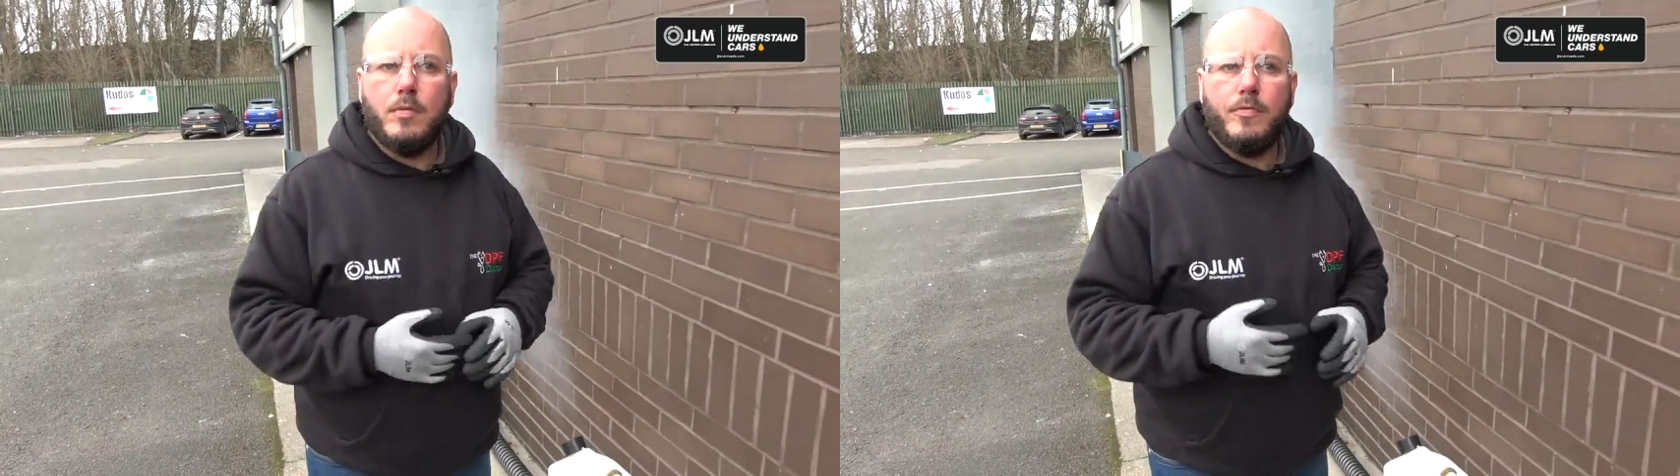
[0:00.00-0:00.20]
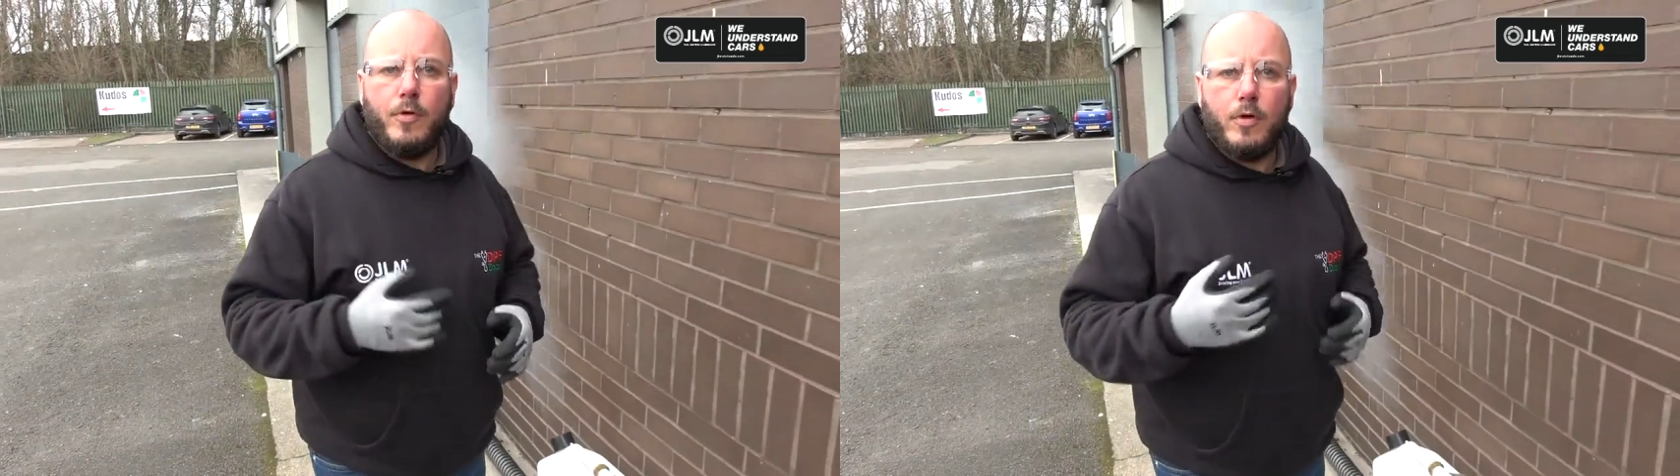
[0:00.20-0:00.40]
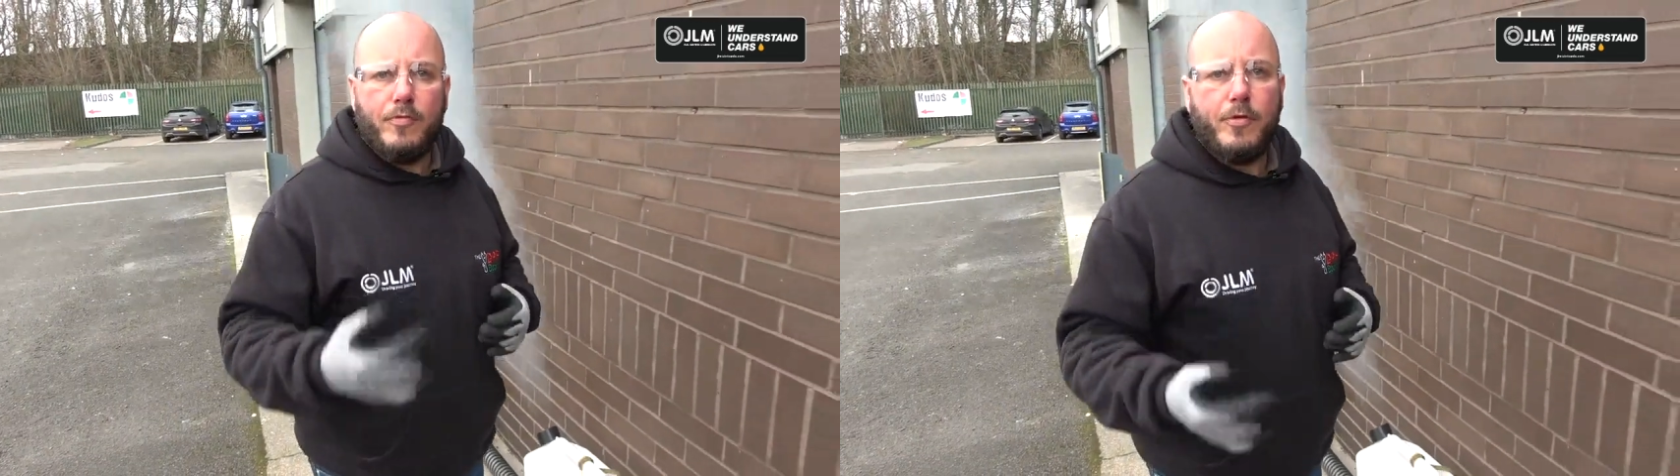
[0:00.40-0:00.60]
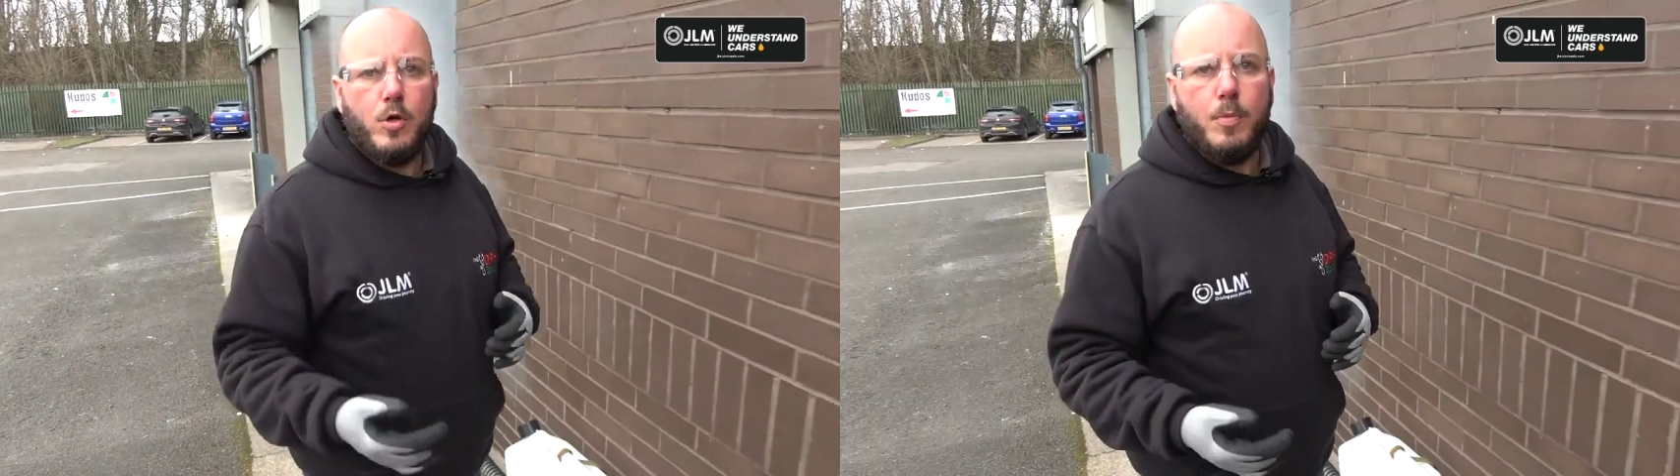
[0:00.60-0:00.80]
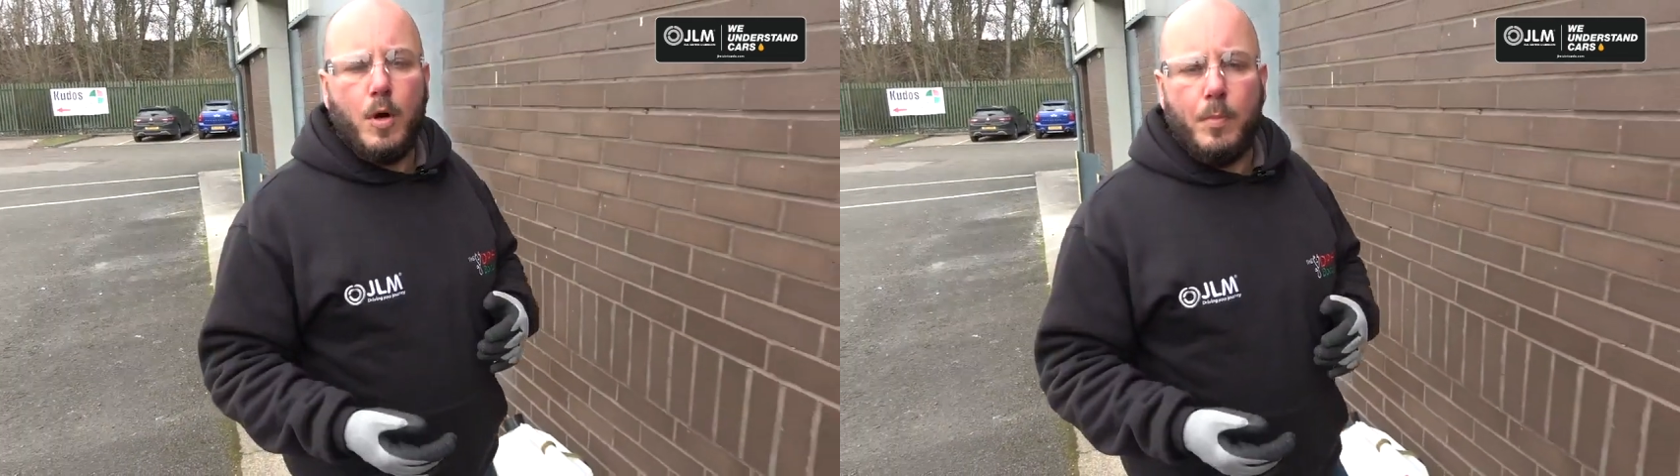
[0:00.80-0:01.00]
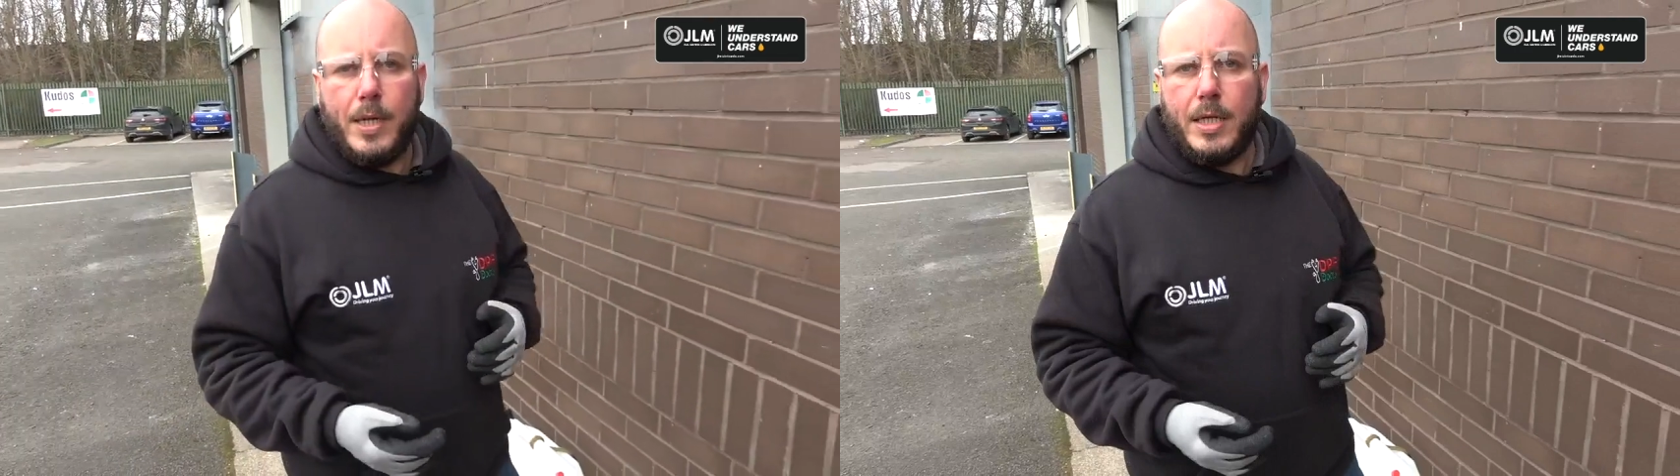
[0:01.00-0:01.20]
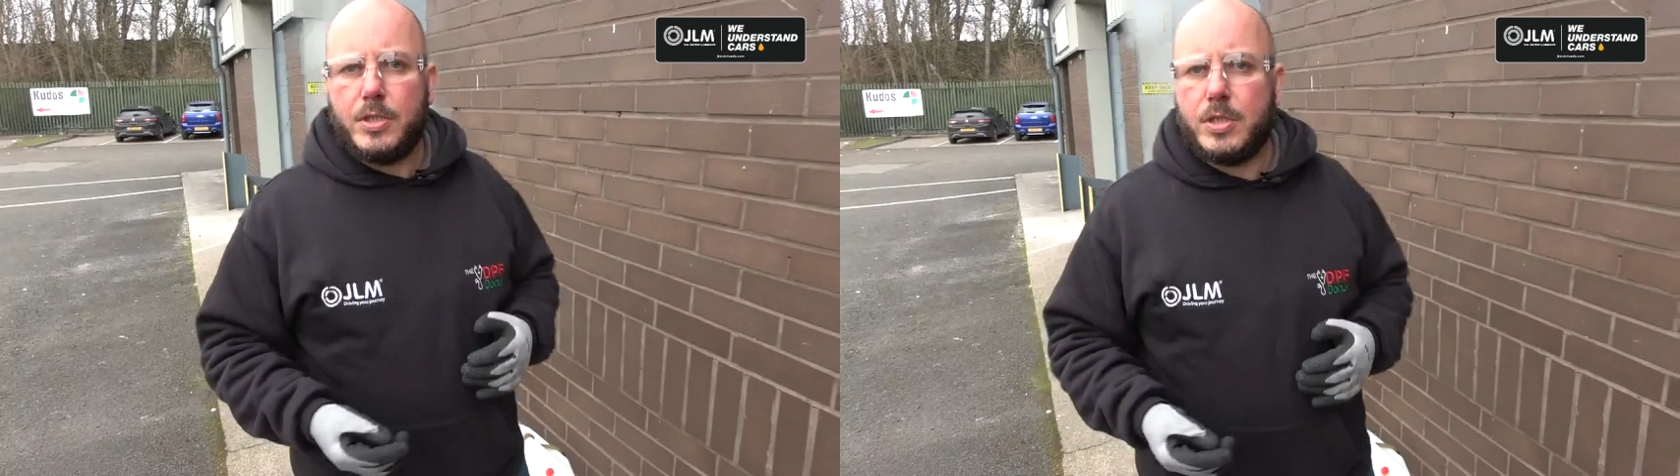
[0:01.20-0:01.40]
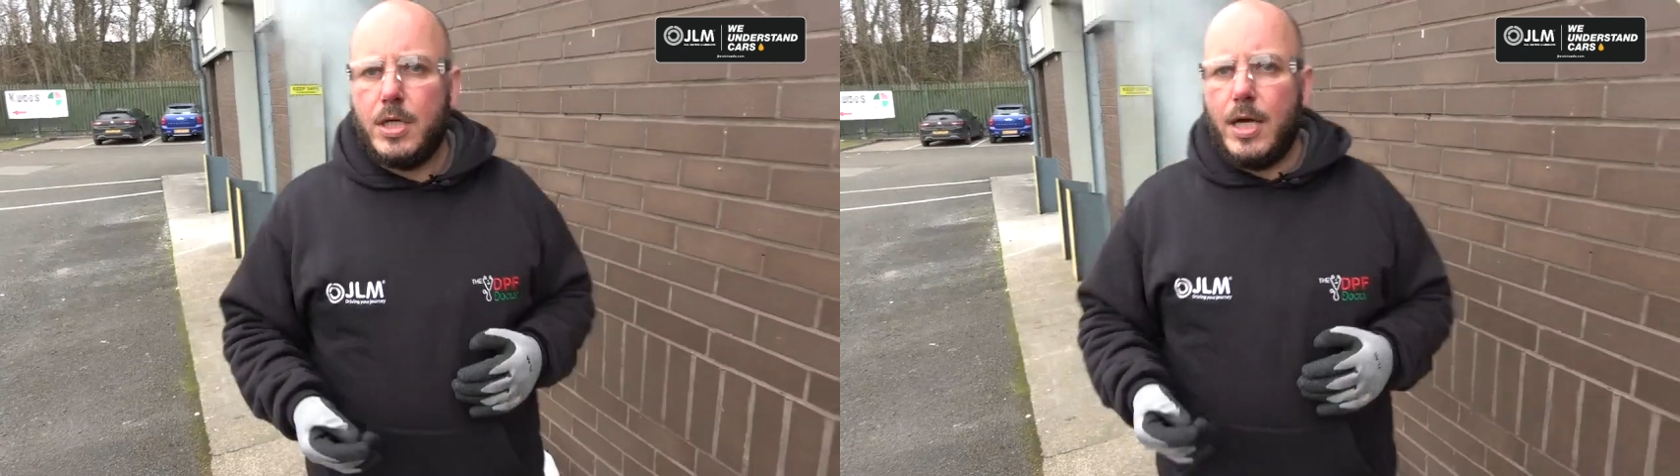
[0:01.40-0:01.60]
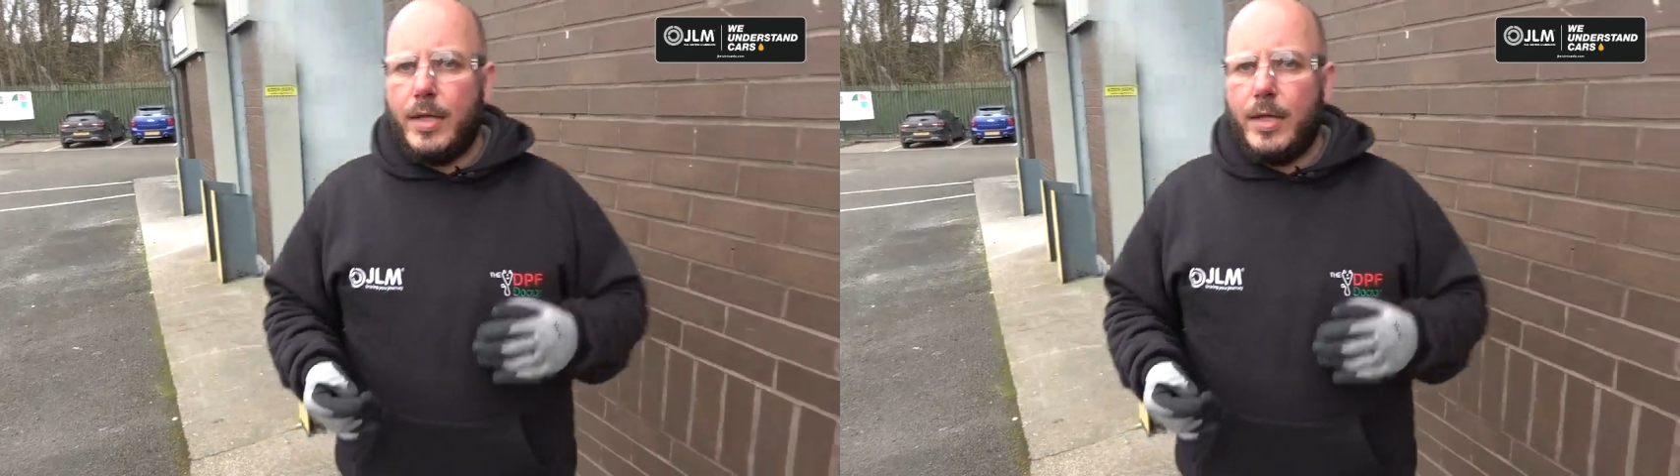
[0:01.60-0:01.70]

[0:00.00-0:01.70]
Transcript: for a few more minutes,